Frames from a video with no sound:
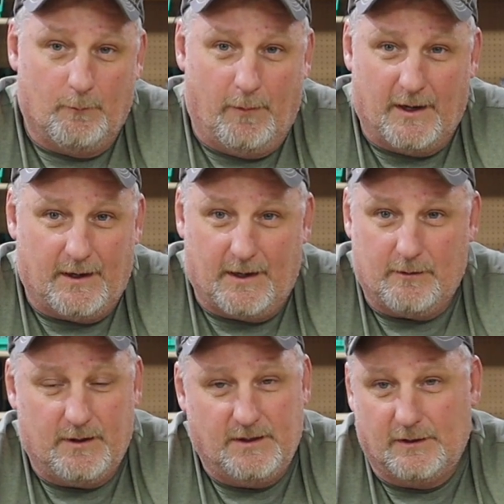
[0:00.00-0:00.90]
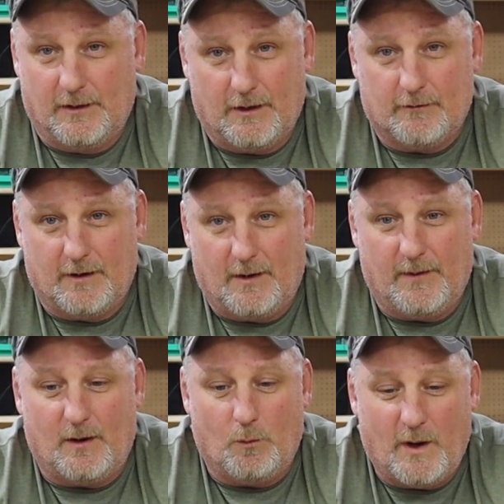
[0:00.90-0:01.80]
but I don't need to lug
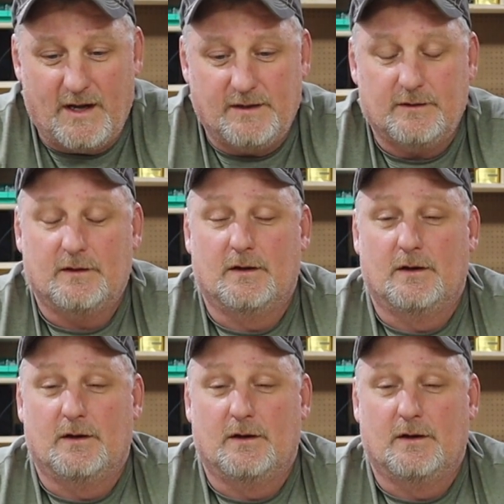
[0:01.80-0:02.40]
around that weight.